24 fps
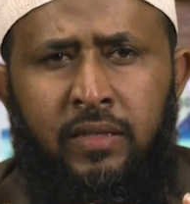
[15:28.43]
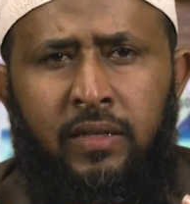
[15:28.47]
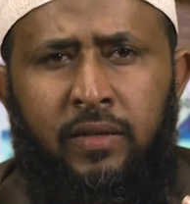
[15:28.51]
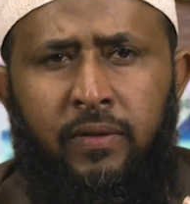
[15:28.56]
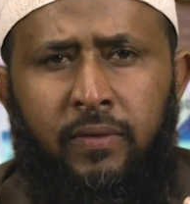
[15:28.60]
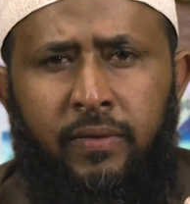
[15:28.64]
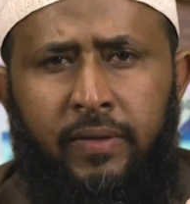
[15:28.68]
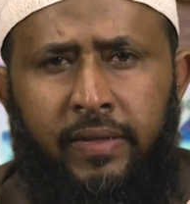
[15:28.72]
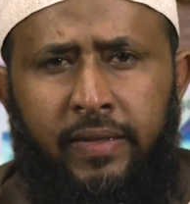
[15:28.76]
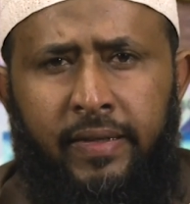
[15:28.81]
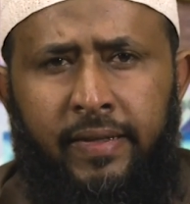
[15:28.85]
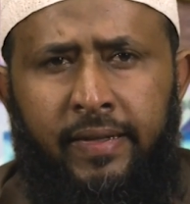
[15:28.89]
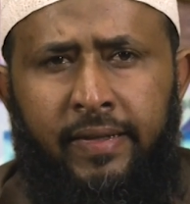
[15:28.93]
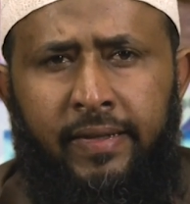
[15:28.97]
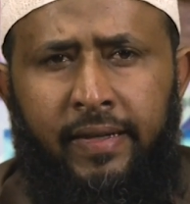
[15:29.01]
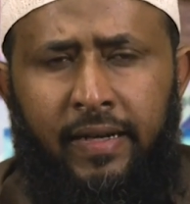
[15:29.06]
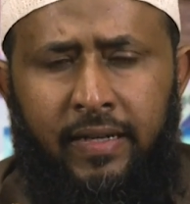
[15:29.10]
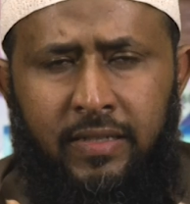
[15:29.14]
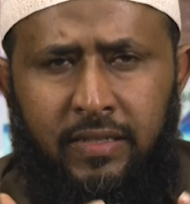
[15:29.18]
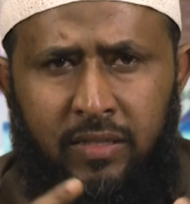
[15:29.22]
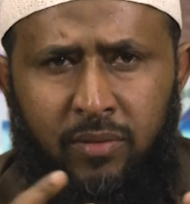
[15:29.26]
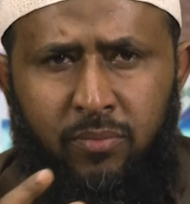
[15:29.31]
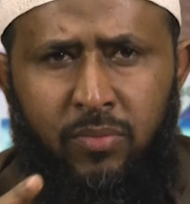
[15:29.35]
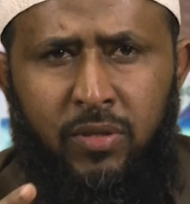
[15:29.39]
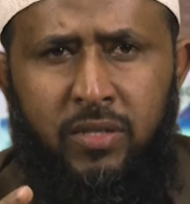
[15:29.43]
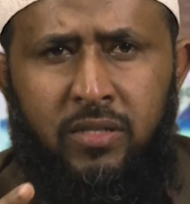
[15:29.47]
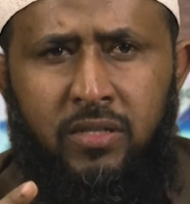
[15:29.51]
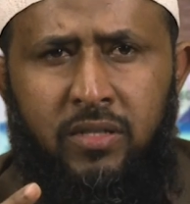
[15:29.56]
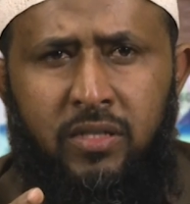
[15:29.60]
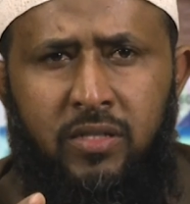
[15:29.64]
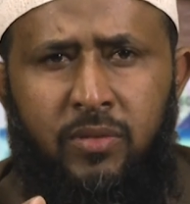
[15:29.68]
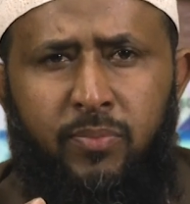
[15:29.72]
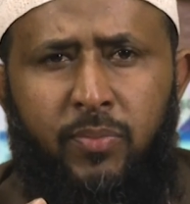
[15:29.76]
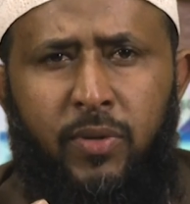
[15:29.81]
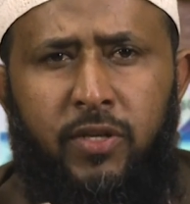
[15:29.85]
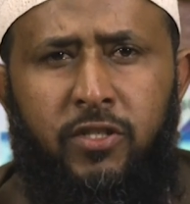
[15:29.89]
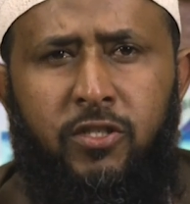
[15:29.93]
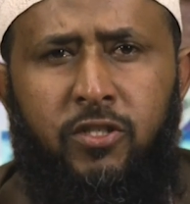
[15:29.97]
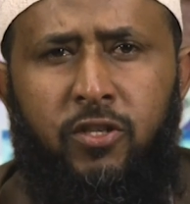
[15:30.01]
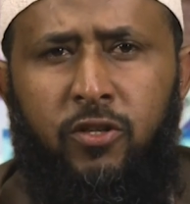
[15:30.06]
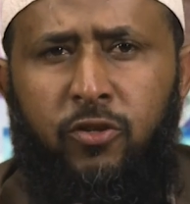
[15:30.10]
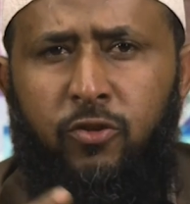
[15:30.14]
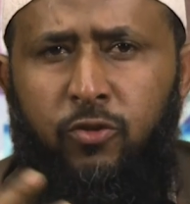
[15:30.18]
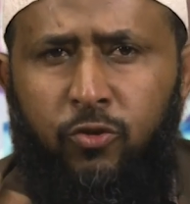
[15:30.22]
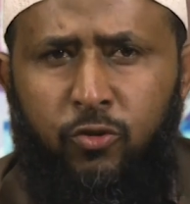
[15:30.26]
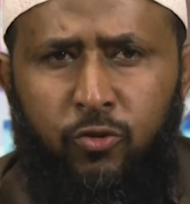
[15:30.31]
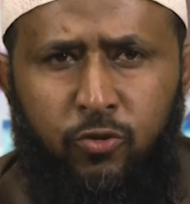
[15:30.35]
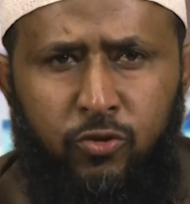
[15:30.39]
okay, as a business person,
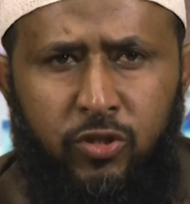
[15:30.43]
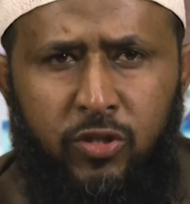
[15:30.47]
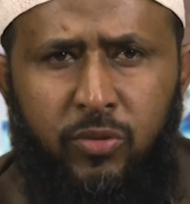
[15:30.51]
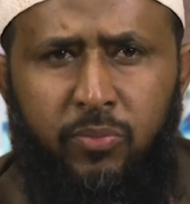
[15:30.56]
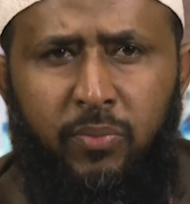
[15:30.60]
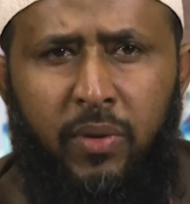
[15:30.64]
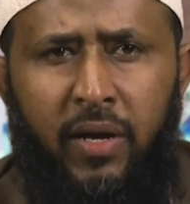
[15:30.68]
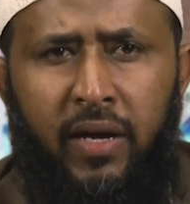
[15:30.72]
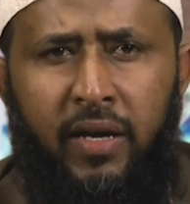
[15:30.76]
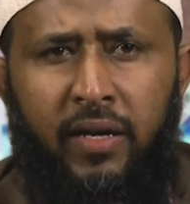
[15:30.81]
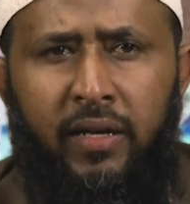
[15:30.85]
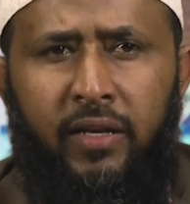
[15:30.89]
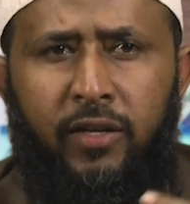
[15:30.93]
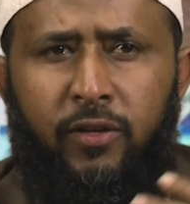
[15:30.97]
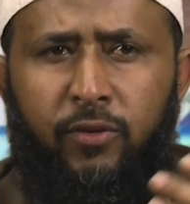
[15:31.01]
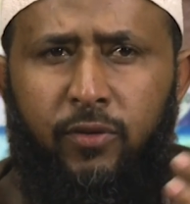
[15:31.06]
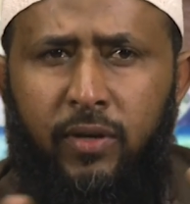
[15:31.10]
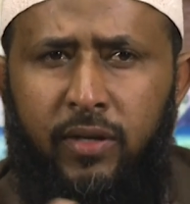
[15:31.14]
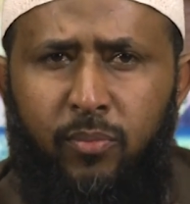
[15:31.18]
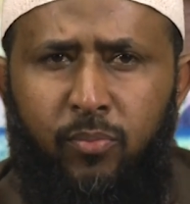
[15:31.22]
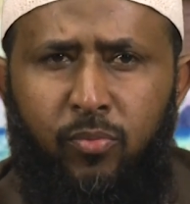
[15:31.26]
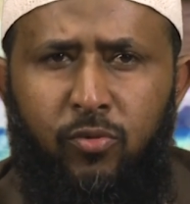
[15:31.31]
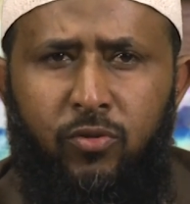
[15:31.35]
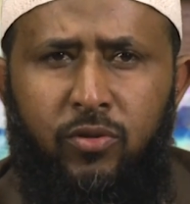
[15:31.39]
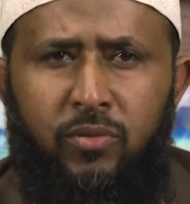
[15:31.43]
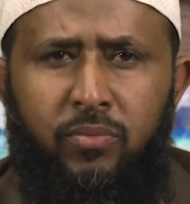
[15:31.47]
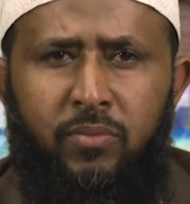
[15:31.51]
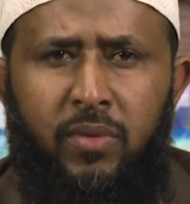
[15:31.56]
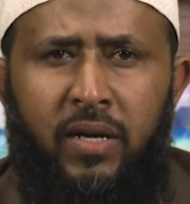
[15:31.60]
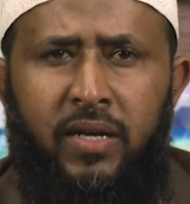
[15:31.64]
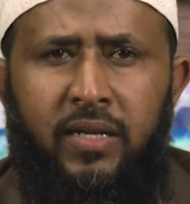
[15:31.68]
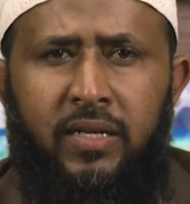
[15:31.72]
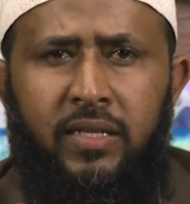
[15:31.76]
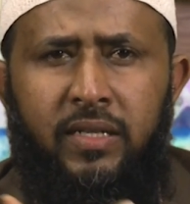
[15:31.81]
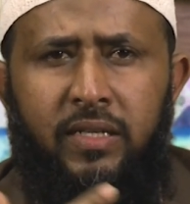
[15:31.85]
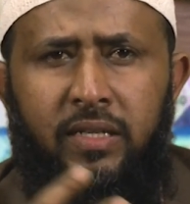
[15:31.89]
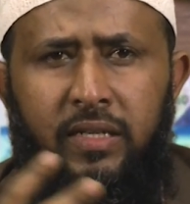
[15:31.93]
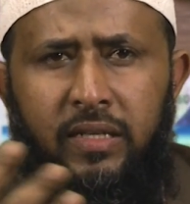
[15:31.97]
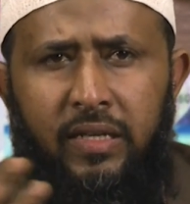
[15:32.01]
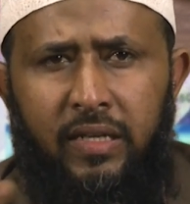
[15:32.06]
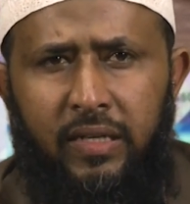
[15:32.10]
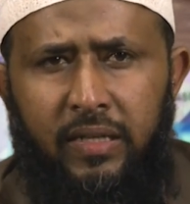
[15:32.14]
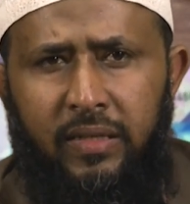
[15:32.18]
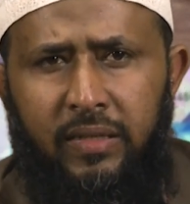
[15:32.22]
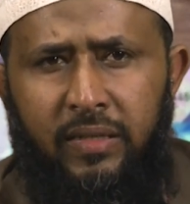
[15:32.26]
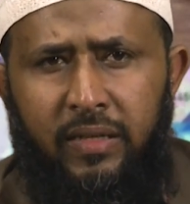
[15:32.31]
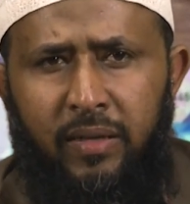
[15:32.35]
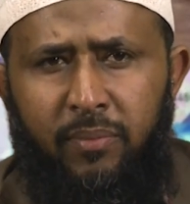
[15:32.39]
you used the bank, you had put money
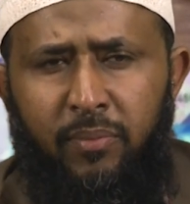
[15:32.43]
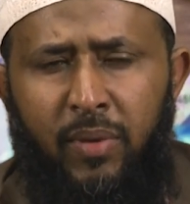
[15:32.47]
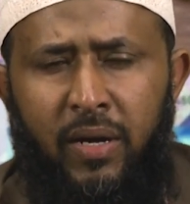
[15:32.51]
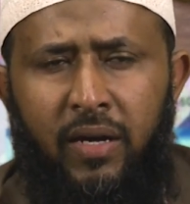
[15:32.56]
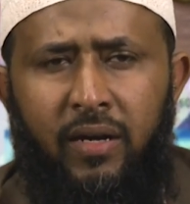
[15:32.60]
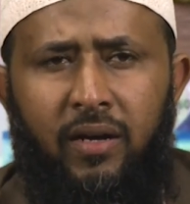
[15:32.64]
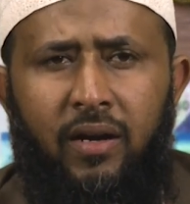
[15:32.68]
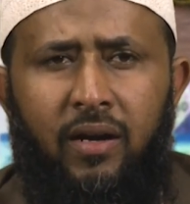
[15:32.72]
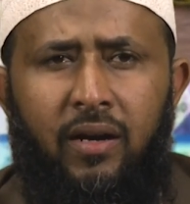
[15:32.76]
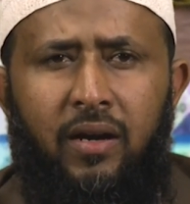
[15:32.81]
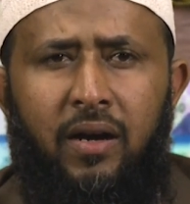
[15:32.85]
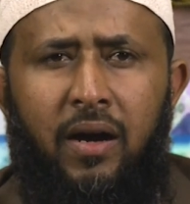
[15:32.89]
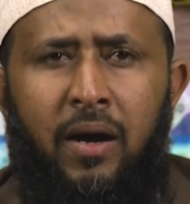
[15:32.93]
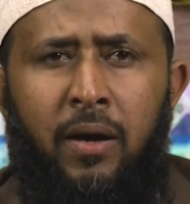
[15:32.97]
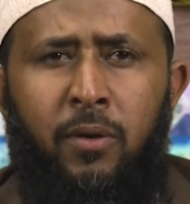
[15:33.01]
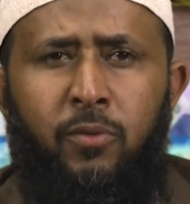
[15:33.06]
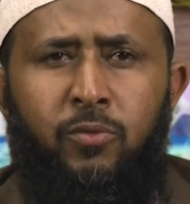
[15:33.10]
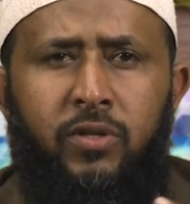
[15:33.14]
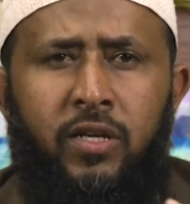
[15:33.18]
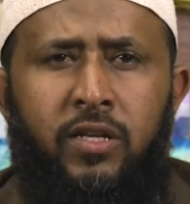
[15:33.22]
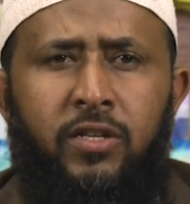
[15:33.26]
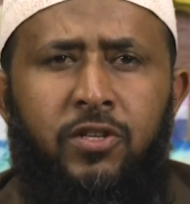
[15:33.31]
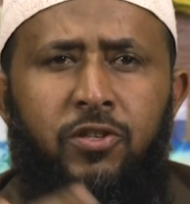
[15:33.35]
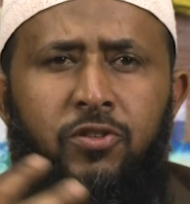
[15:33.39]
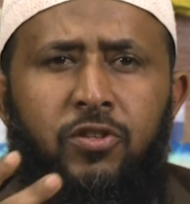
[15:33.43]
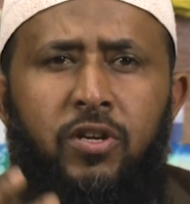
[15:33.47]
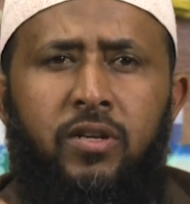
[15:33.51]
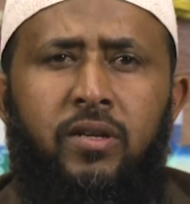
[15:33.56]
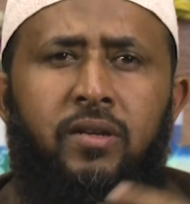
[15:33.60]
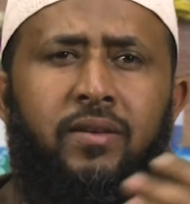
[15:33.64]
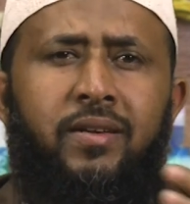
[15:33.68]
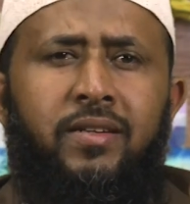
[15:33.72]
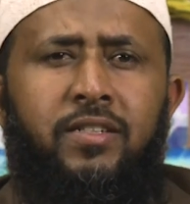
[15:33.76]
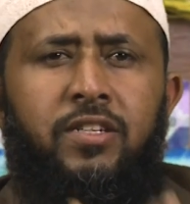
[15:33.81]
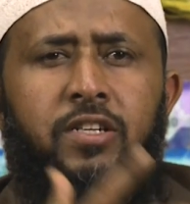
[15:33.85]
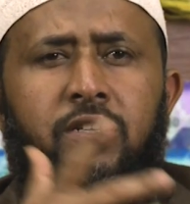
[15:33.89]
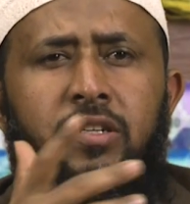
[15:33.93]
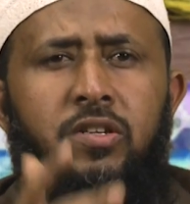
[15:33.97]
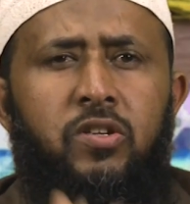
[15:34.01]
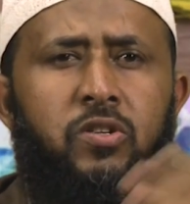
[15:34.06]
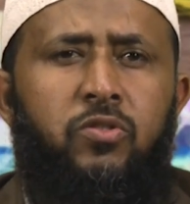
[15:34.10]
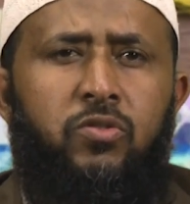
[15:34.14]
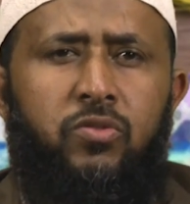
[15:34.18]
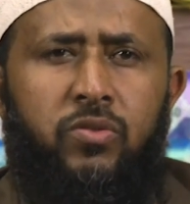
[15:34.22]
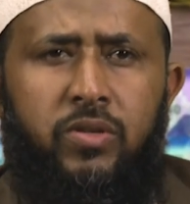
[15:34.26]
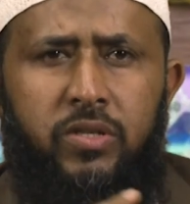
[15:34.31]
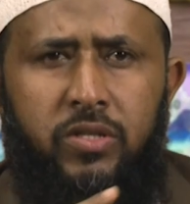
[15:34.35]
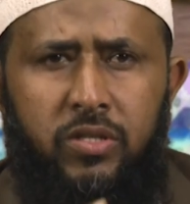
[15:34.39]
in a bank account and you generated
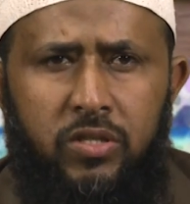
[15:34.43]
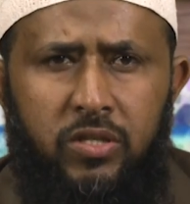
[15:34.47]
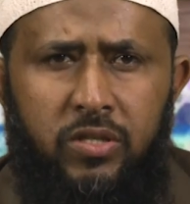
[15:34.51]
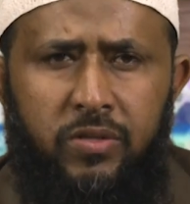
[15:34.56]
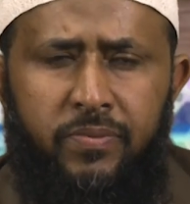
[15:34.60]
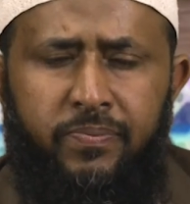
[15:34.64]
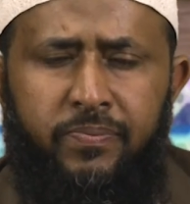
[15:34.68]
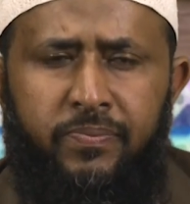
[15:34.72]
interest.